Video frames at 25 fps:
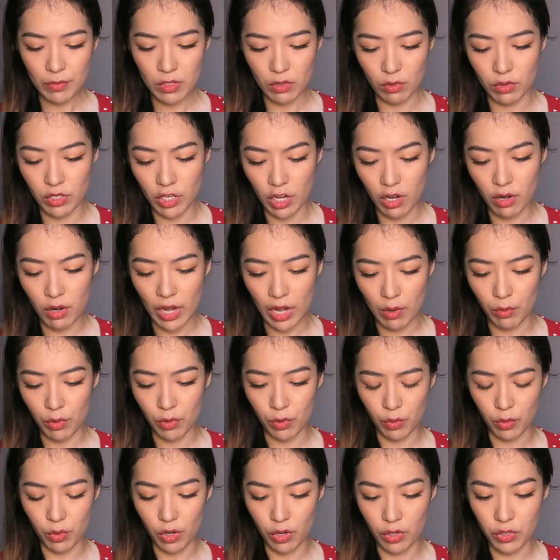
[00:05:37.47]
So now I will
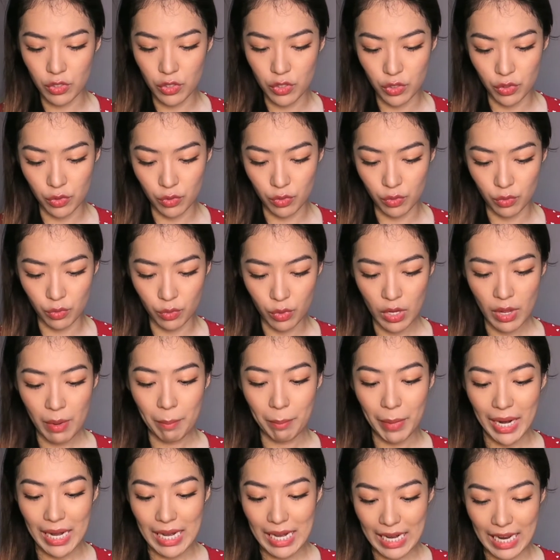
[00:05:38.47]
go on to
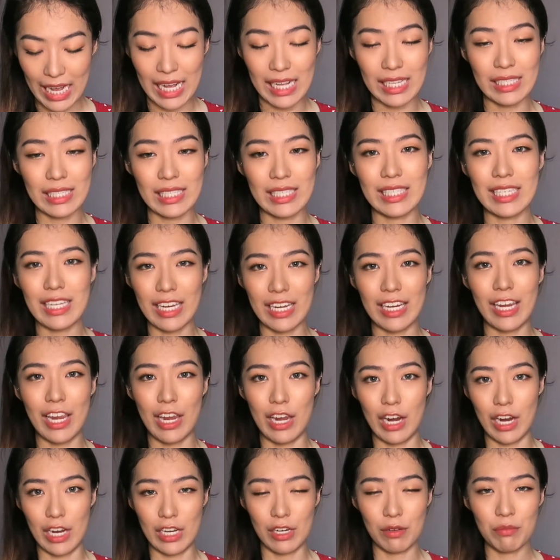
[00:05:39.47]
my last skincare
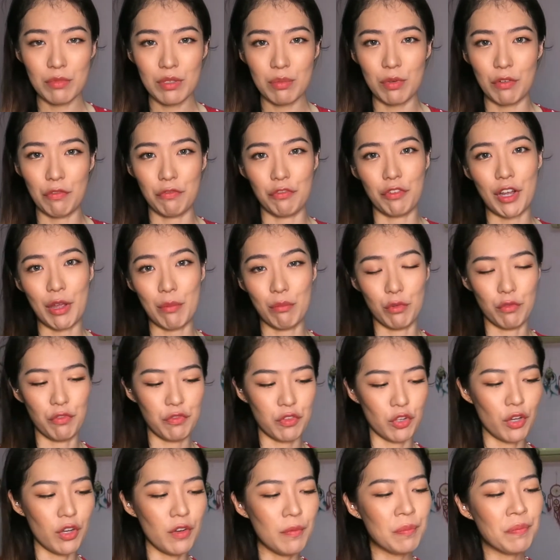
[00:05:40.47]
items before I move
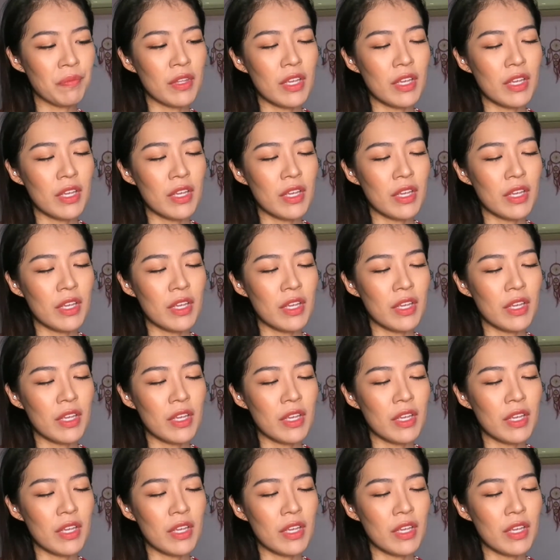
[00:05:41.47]
on.